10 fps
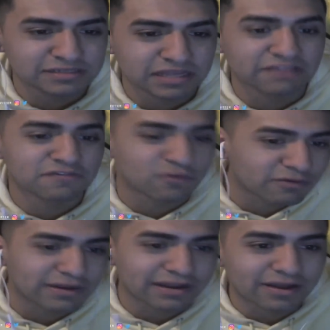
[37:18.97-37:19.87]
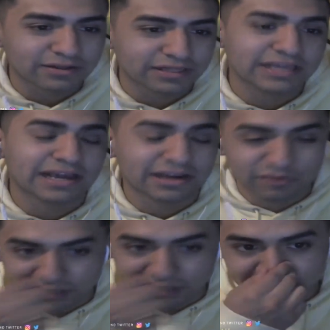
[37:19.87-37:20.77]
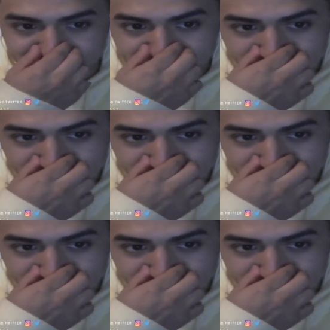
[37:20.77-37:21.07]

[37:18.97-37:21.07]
in form right now, and he had a great game.